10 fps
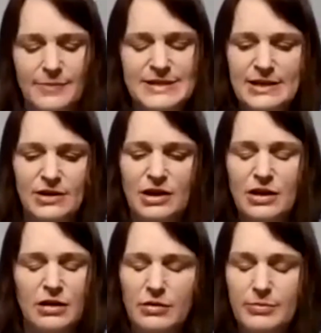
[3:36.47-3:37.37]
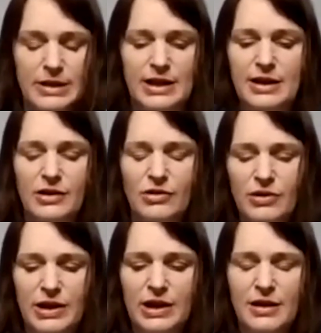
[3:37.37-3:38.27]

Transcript: absolutely, completely agree.